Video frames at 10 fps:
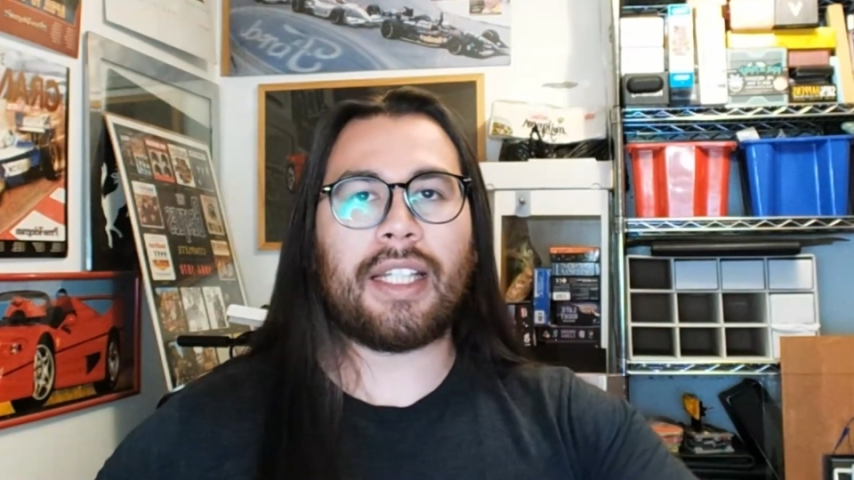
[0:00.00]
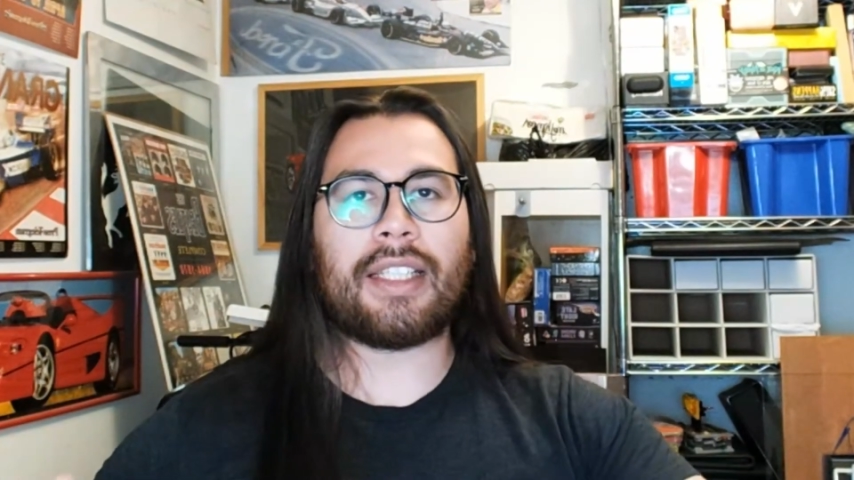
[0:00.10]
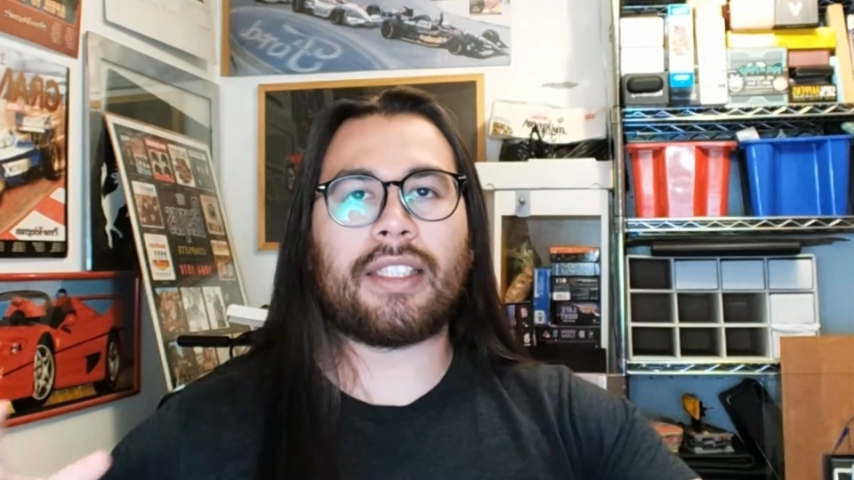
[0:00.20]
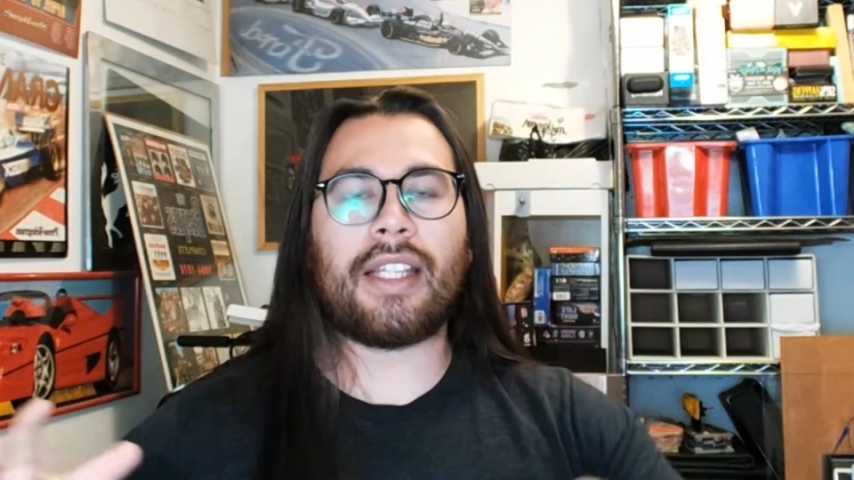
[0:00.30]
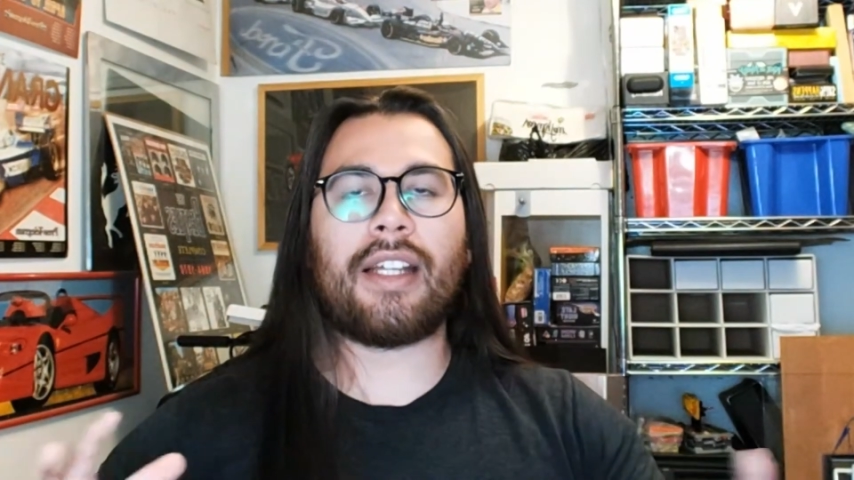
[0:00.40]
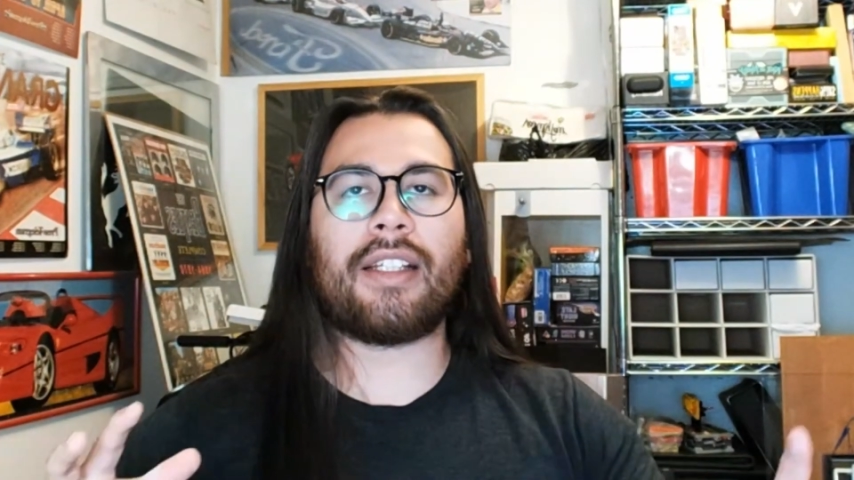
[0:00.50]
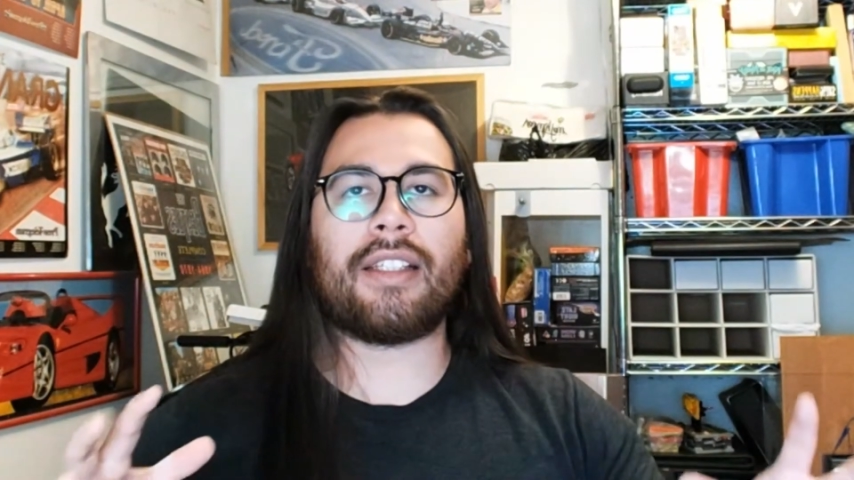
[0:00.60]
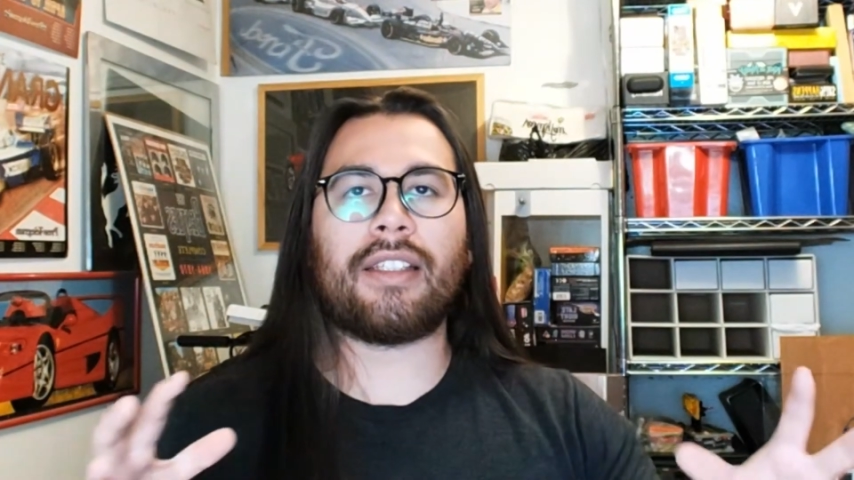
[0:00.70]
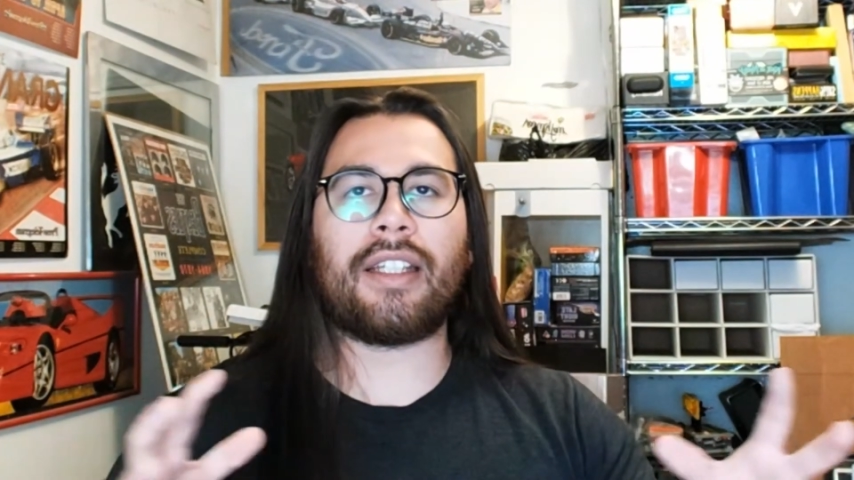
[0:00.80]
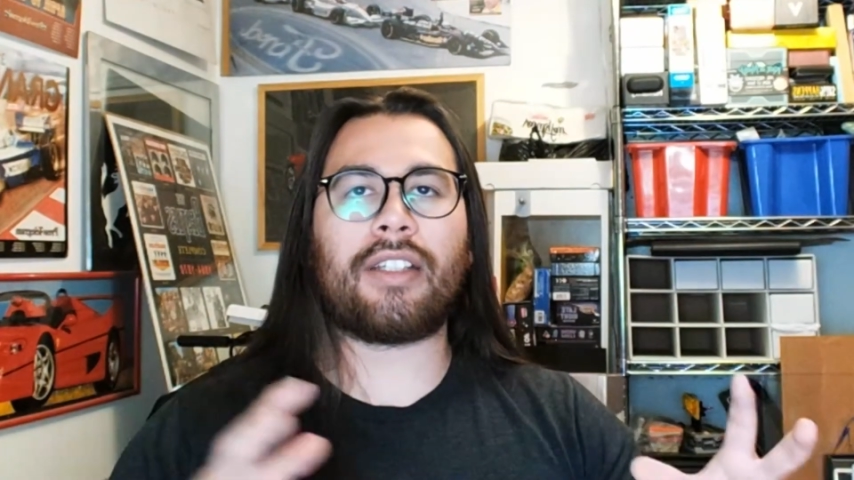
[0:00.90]
It's not
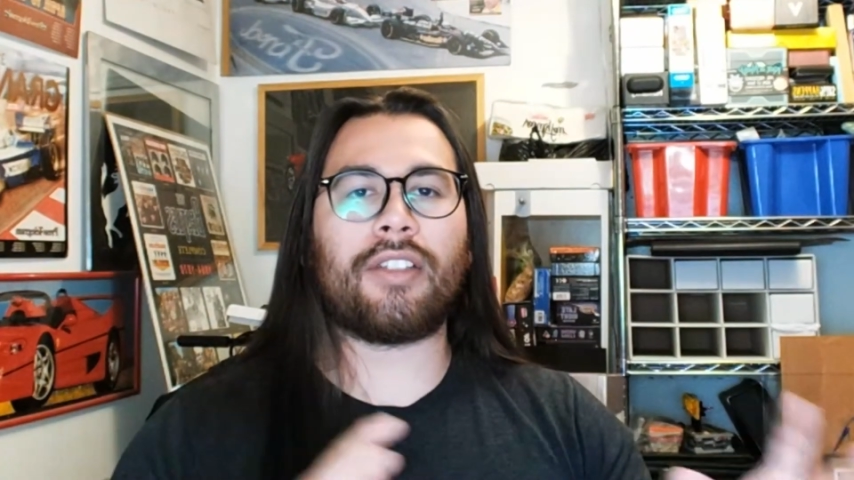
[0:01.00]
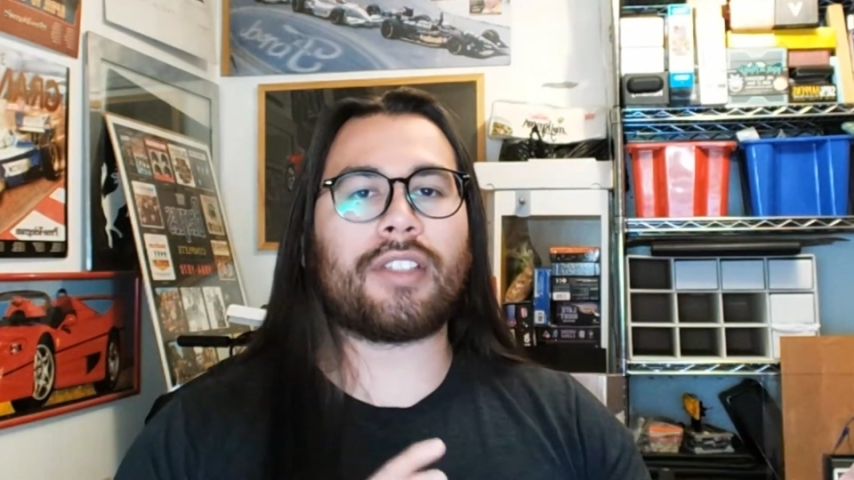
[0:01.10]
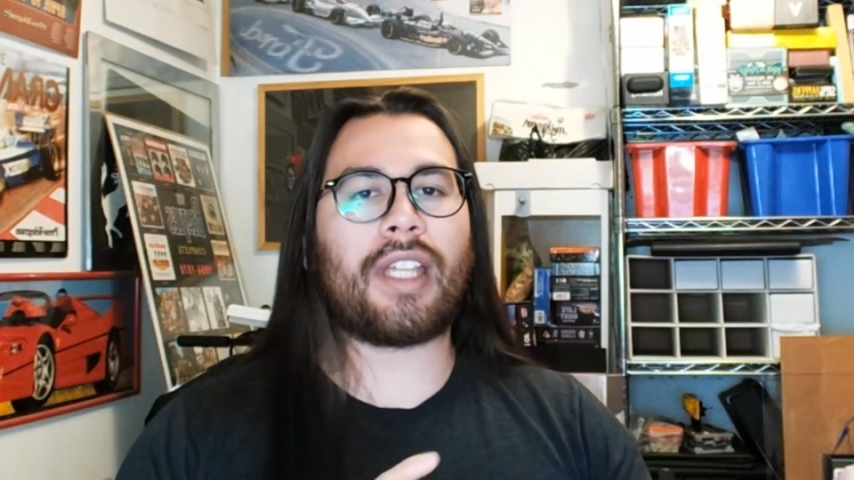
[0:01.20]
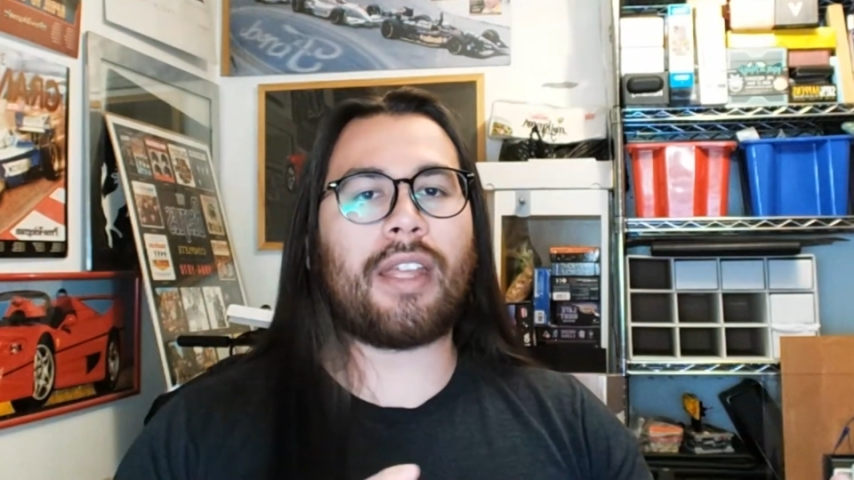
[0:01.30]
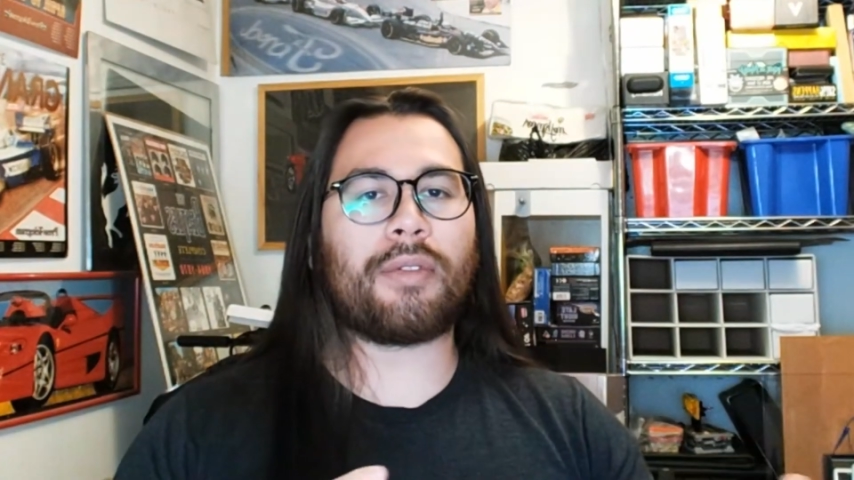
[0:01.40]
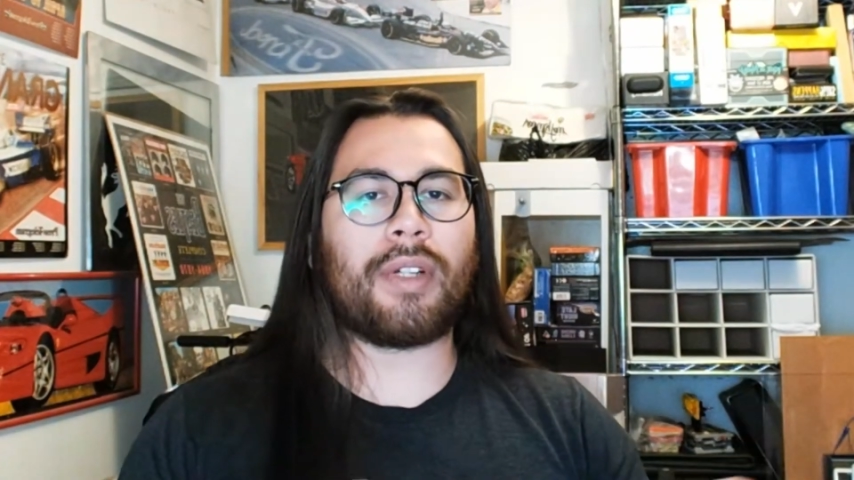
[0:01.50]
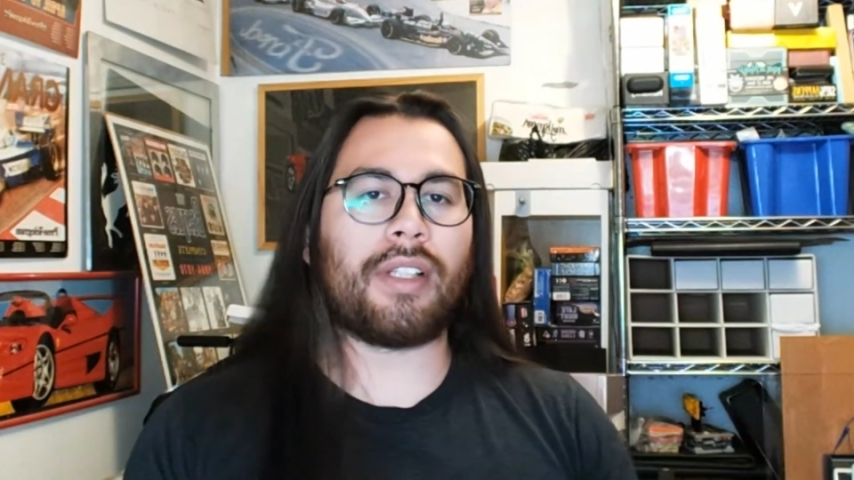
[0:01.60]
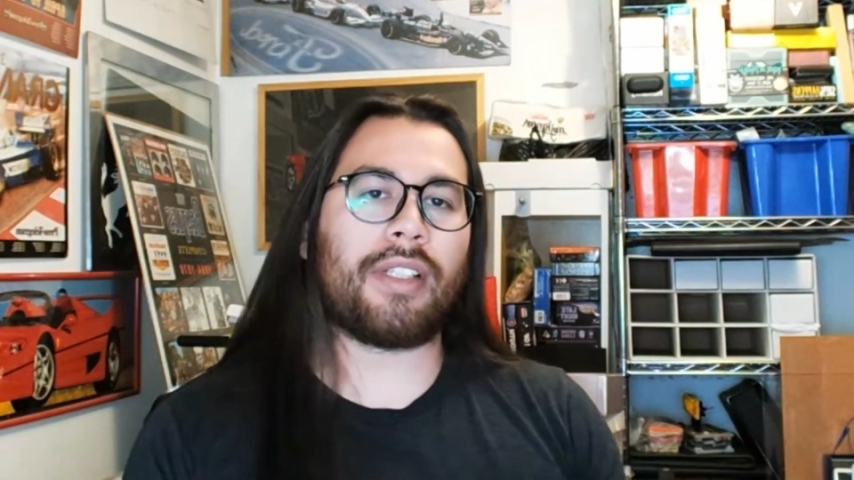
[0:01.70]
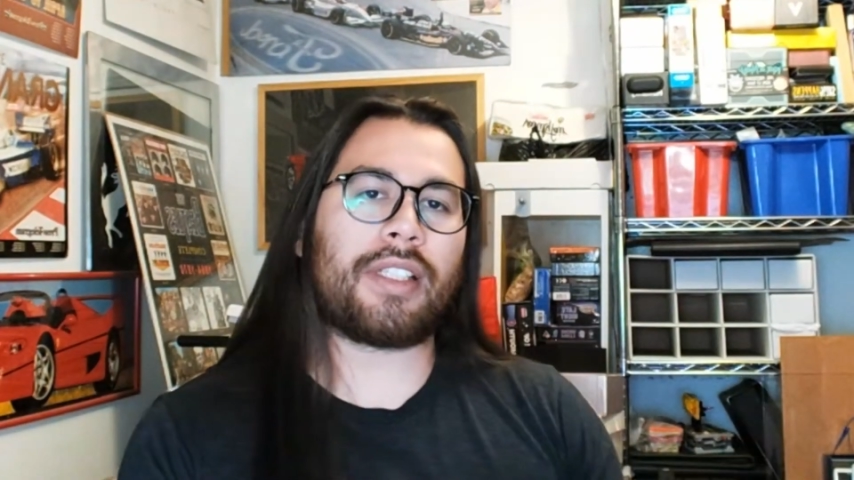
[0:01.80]
like those games where it